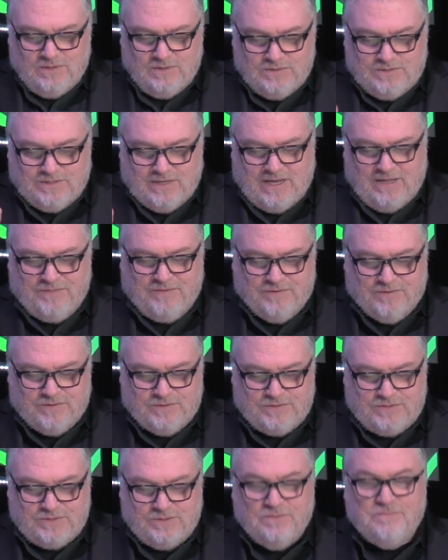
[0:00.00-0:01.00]
to
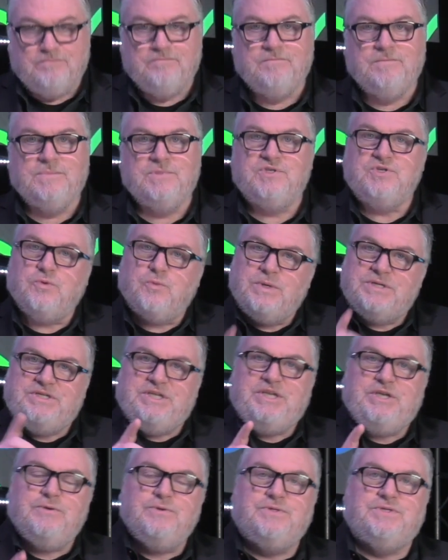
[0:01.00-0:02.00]
others." So what
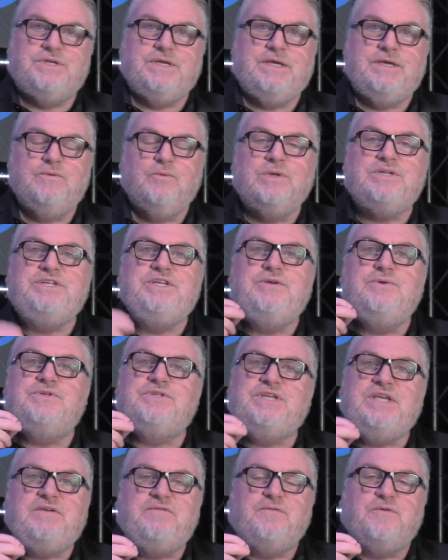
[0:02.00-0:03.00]
do you see? What do you
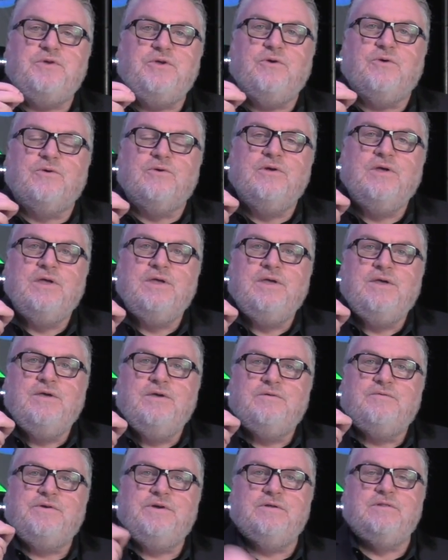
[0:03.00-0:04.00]
see for your
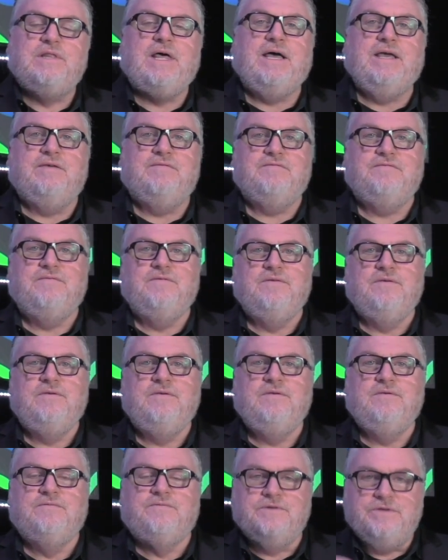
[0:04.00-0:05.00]
life?
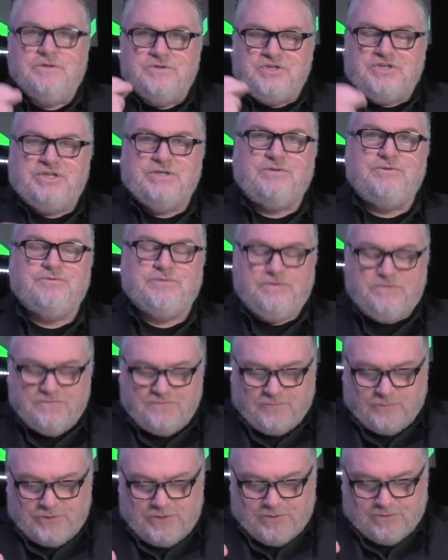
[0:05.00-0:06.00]
For your children,
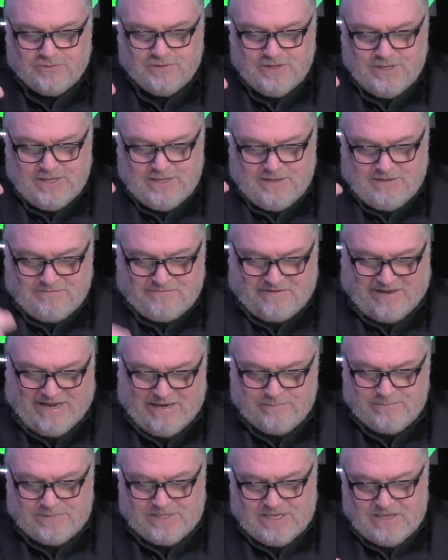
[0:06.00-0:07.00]
for your
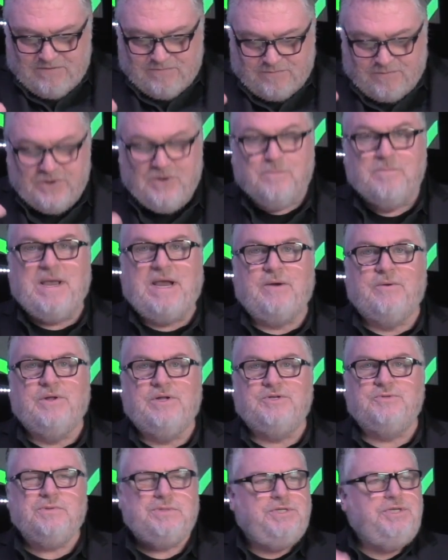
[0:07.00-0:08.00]
family, for your
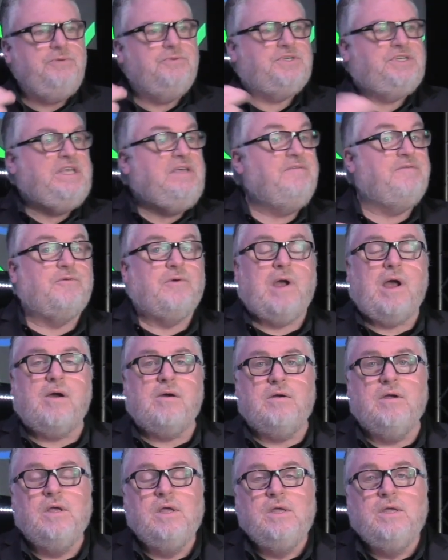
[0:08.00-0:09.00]
marriage? What do you see for
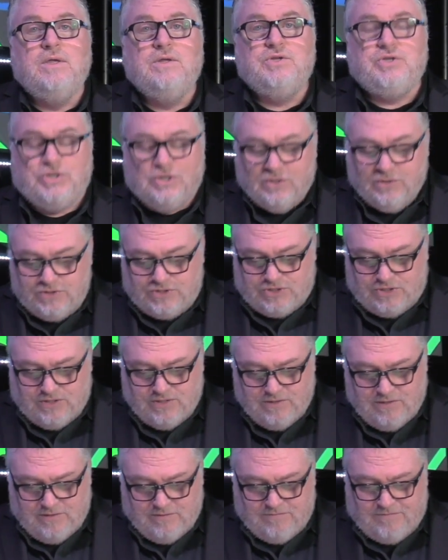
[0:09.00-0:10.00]
our
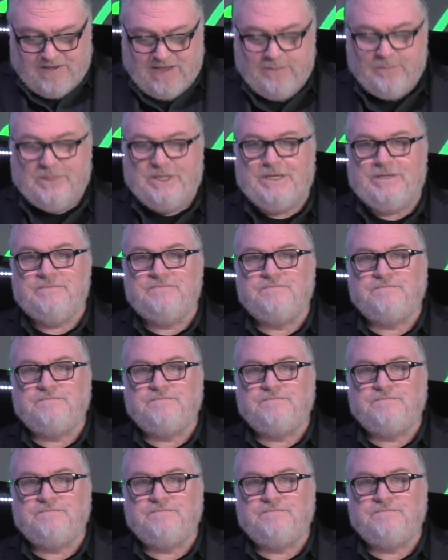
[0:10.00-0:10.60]
church family?